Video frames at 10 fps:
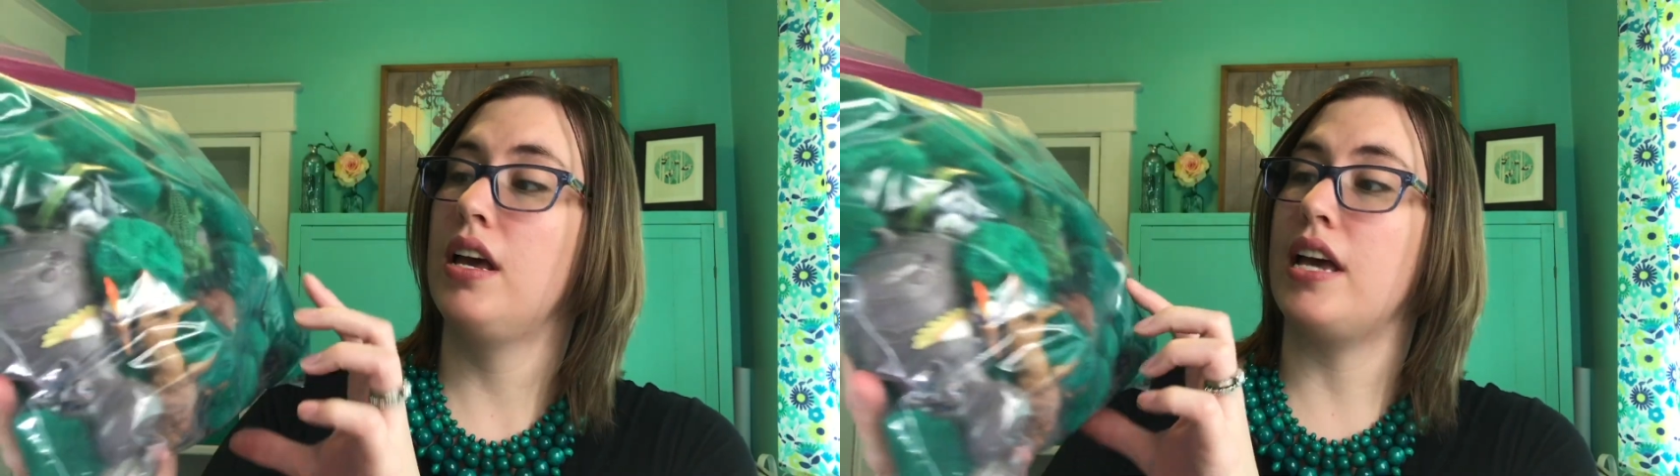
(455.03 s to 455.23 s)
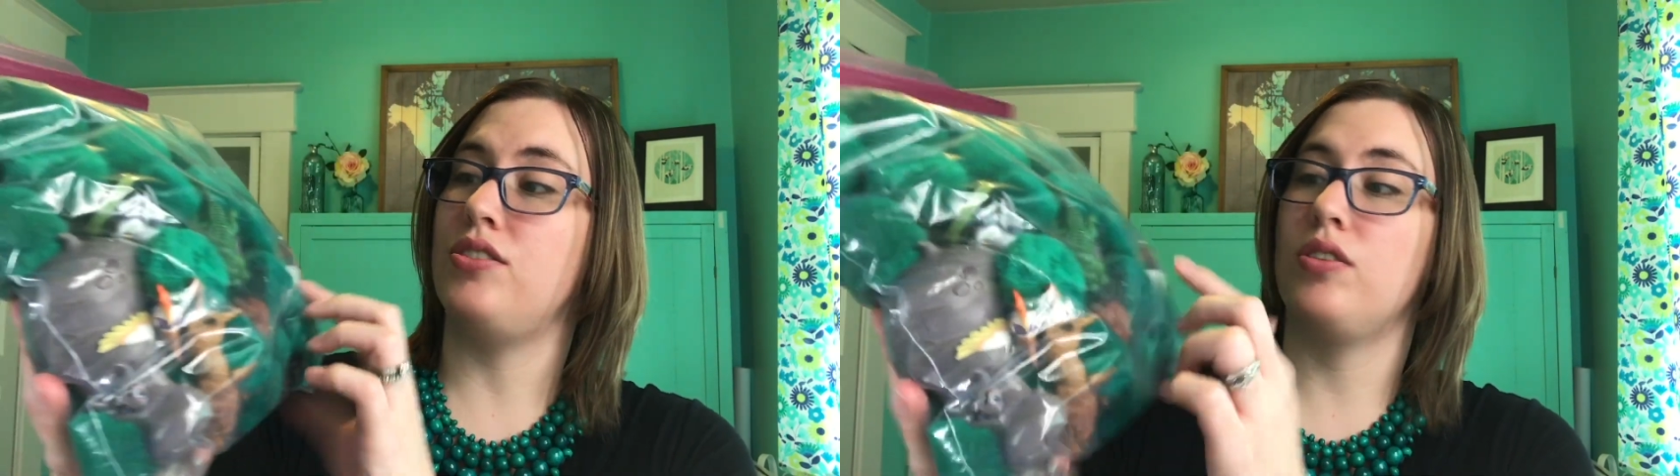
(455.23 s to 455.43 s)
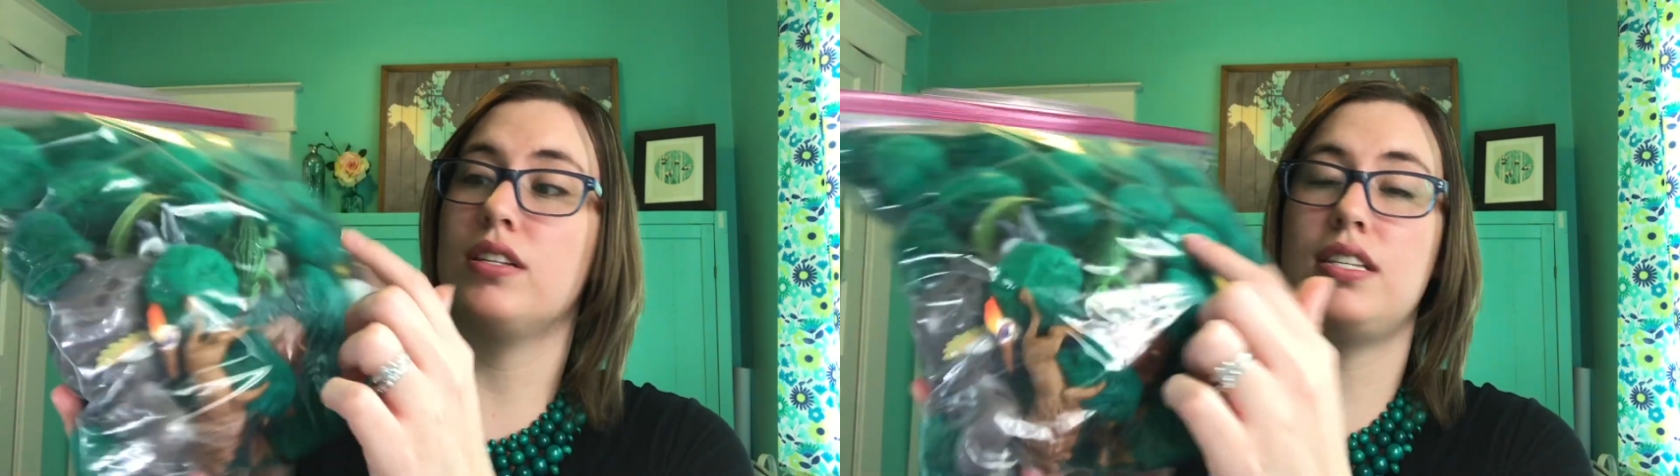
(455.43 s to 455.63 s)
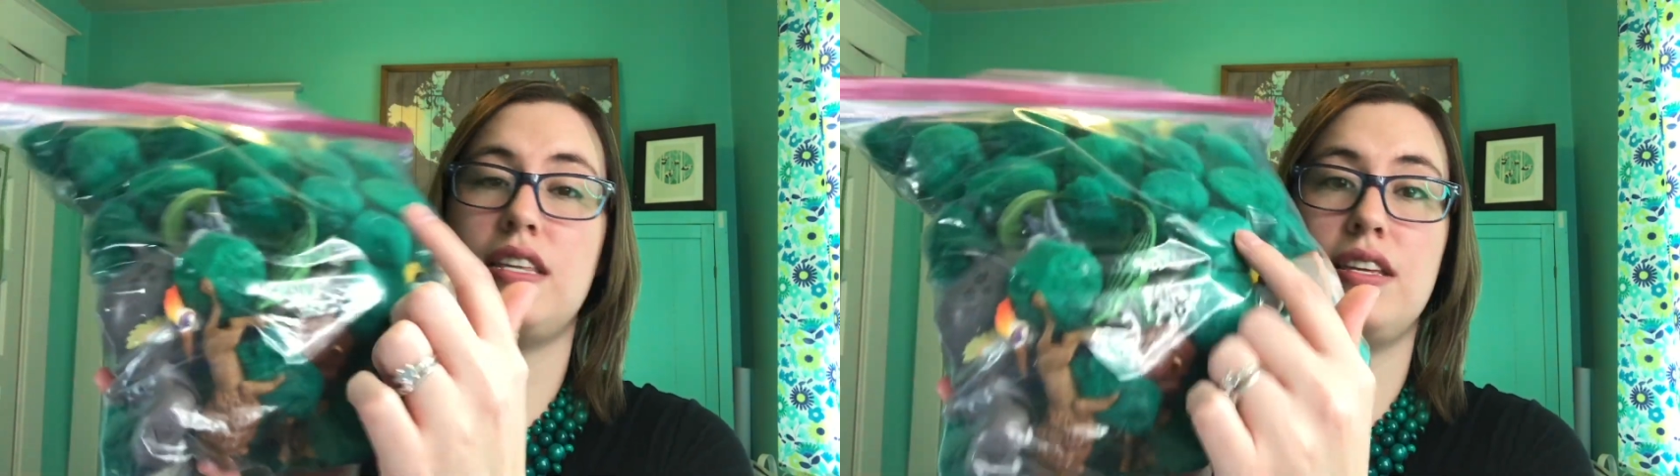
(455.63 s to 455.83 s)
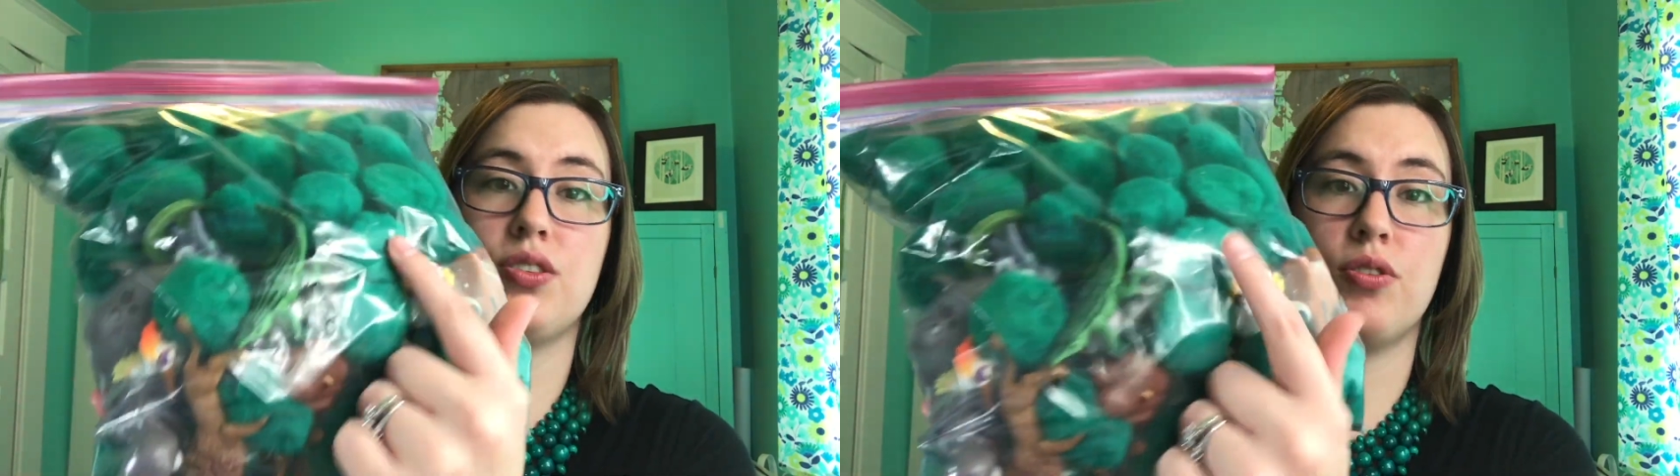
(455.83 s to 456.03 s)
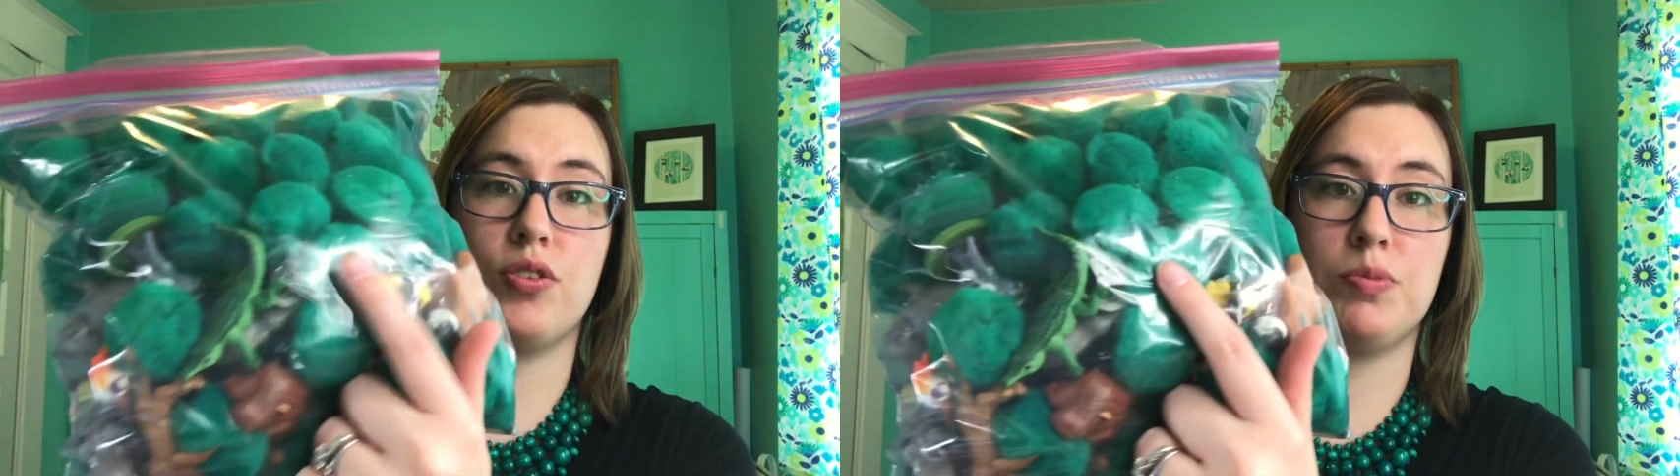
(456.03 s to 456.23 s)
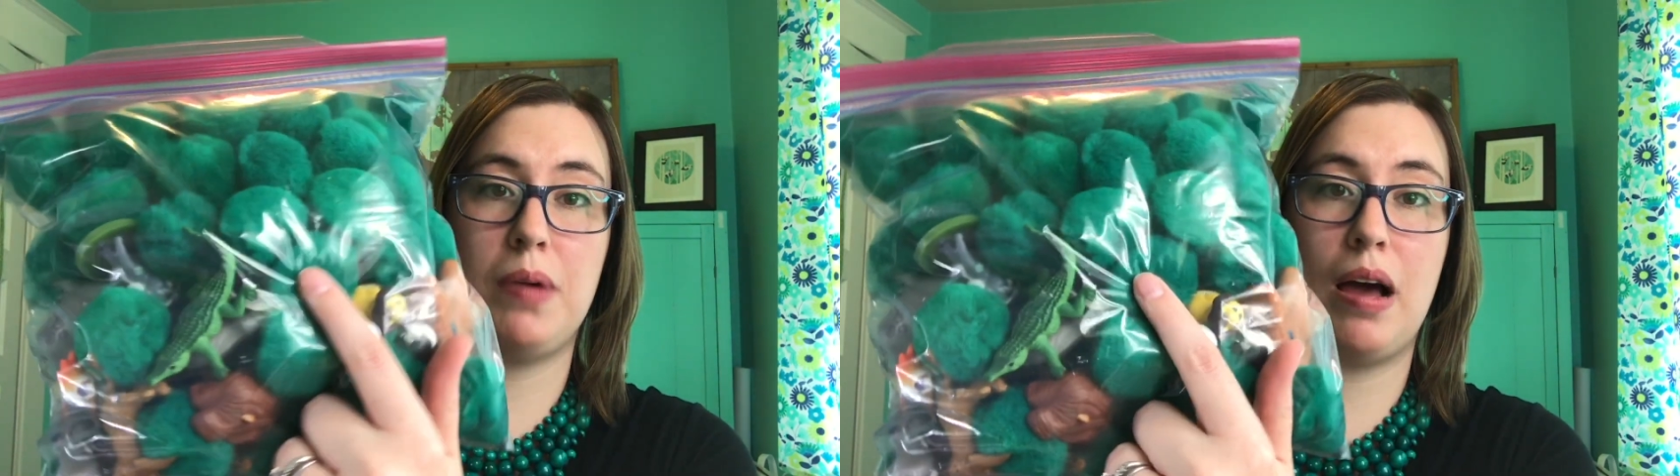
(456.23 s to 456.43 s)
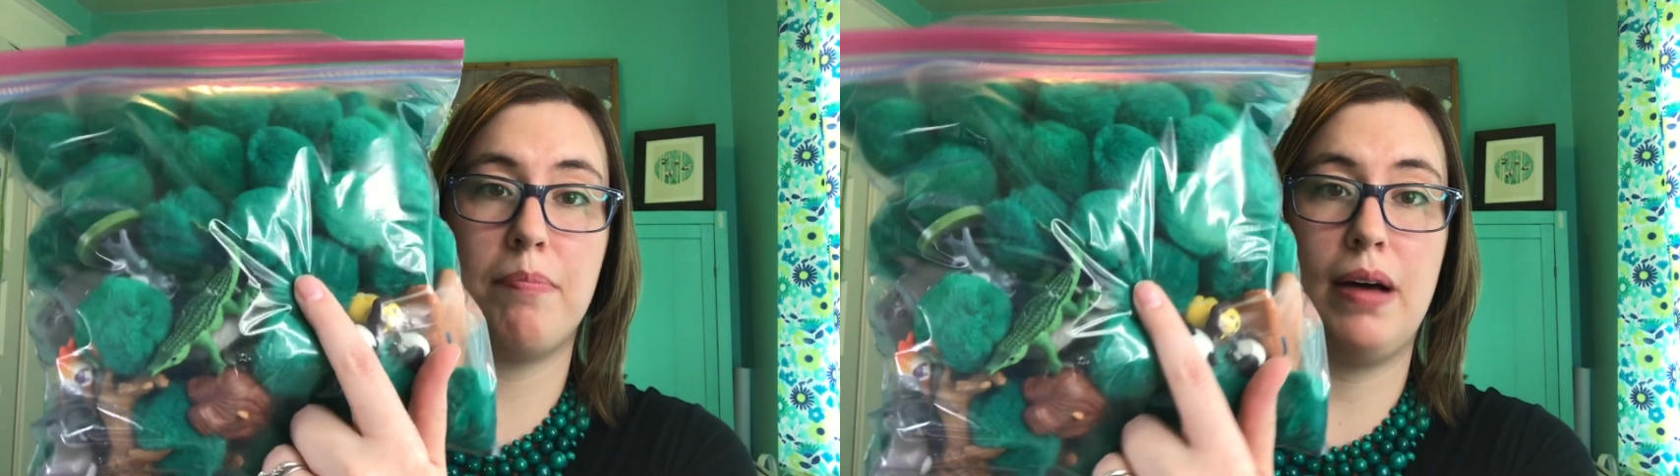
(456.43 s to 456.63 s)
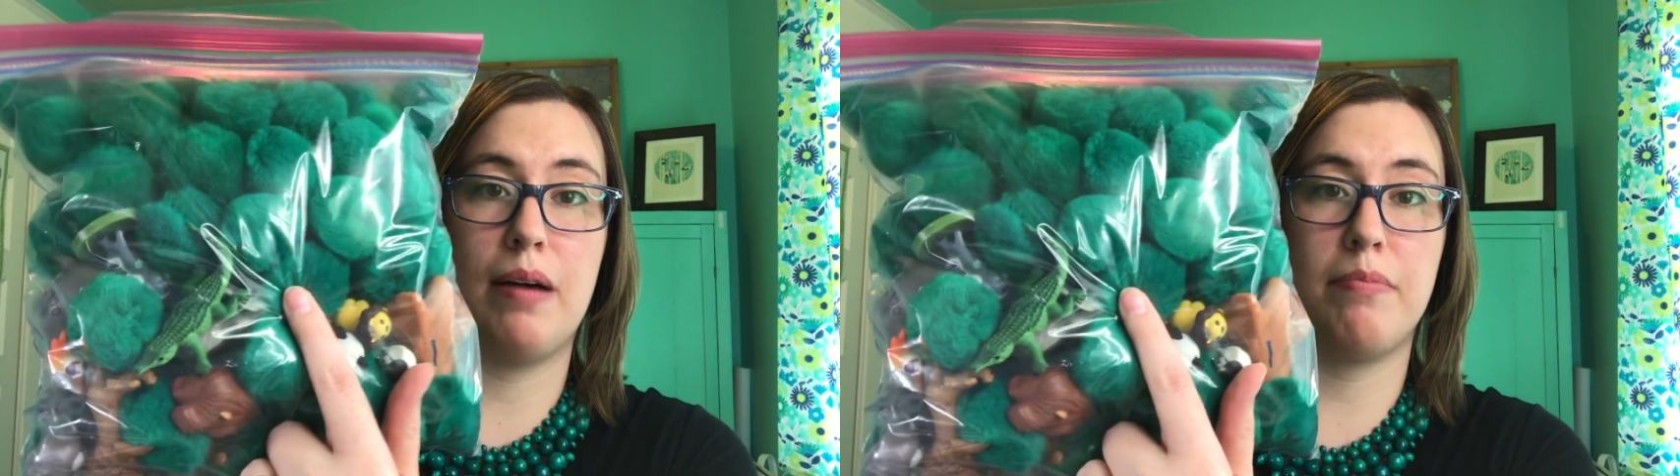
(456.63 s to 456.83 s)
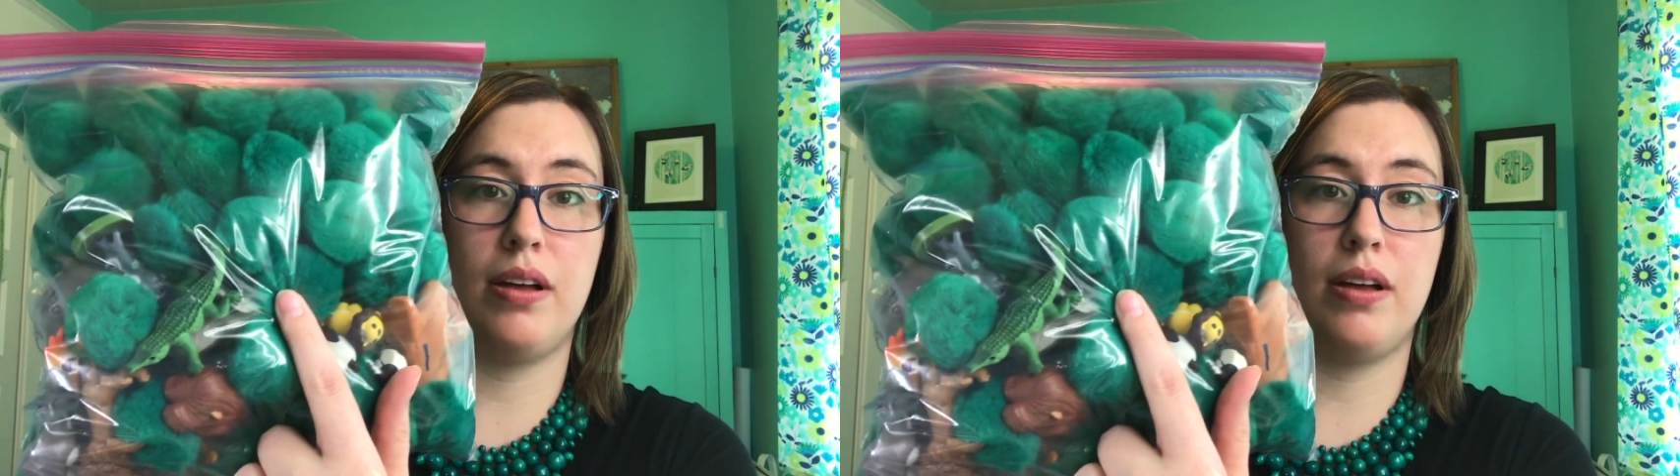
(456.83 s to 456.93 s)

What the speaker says: As you can see, these are those pom-pom